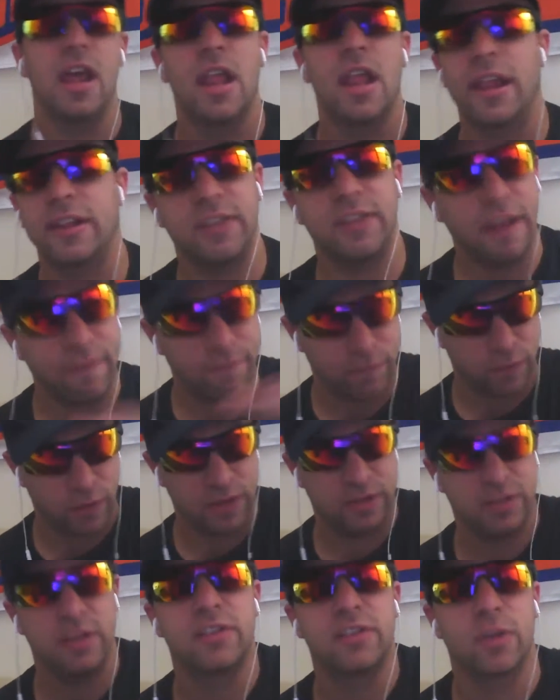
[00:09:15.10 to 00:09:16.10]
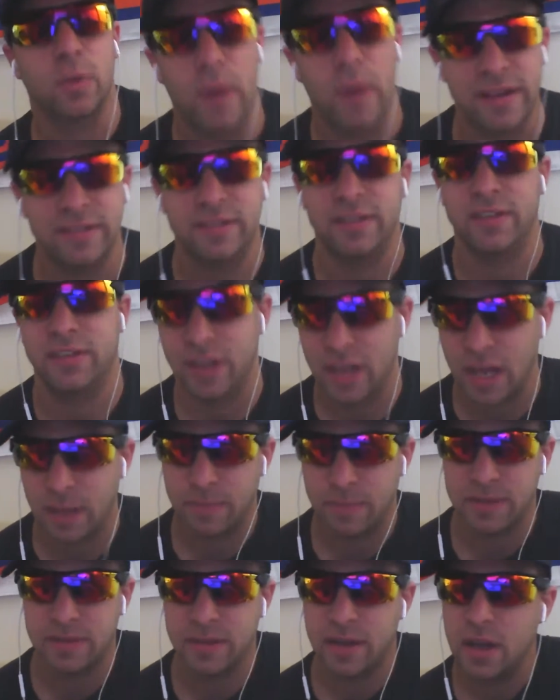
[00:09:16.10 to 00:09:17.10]
let's say for instance the West is in
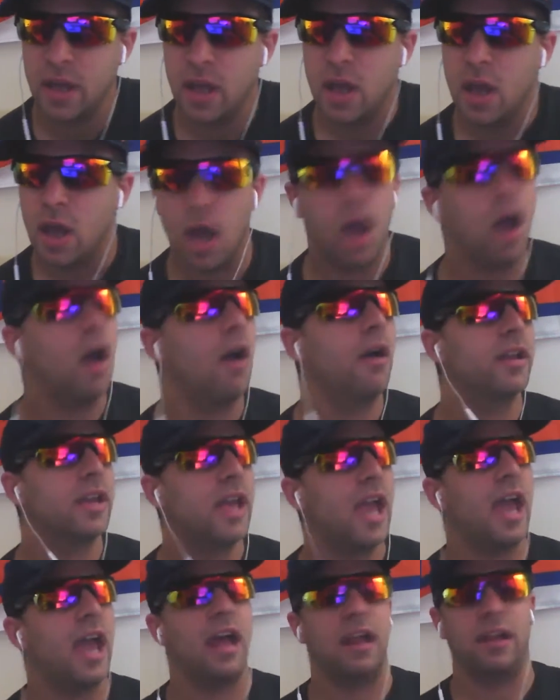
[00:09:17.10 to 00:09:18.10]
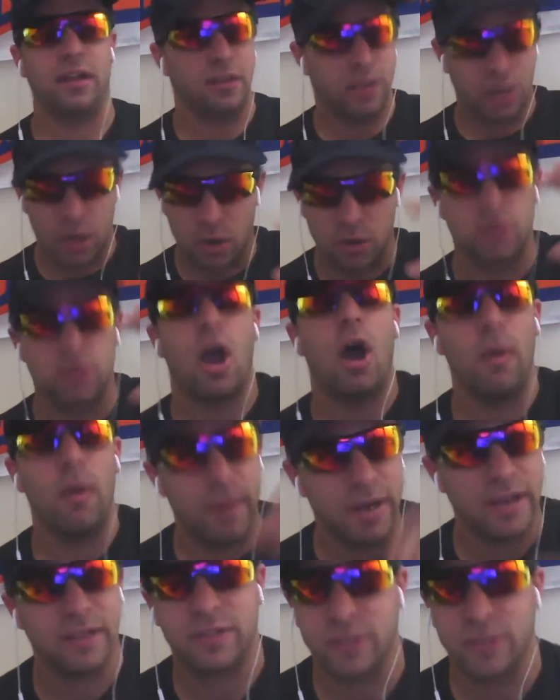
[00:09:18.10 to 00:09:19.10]
Edmonton. Oh yeah, go
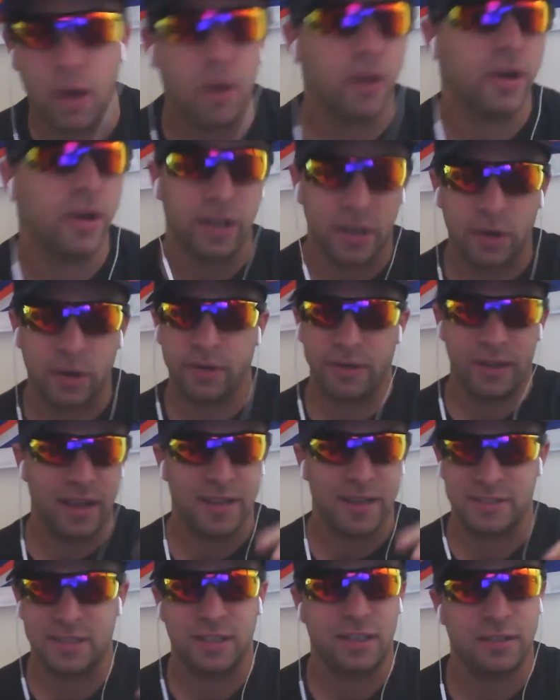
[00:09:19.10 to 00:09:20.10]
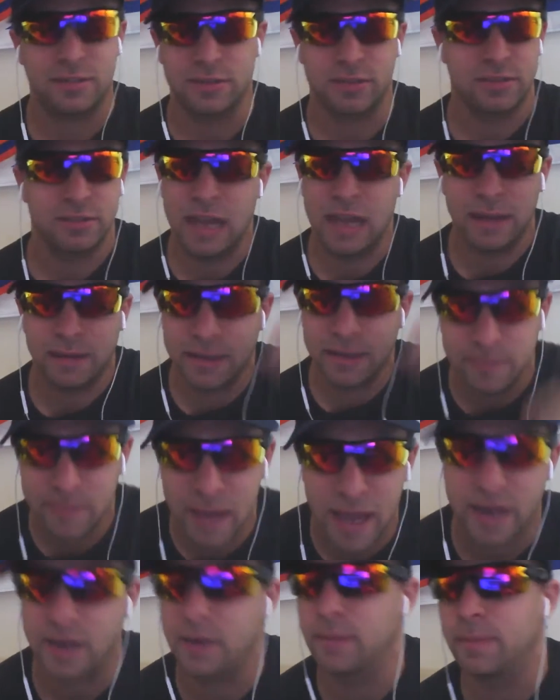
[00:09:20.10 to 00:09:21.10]
Minnesota, go this. Oh, it's not going to
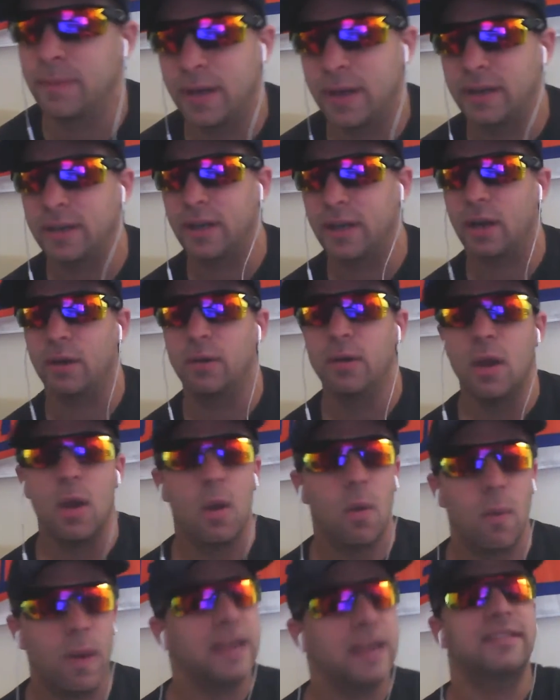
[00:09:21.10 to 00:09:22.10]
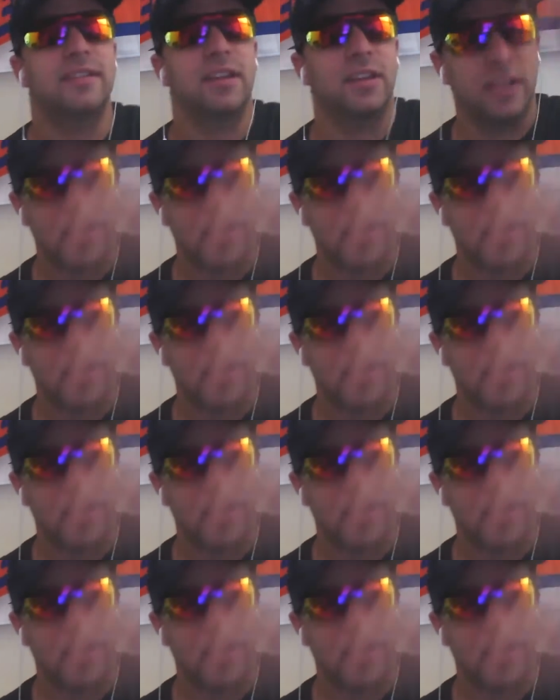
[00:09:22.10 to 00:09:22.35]
matter, but wait until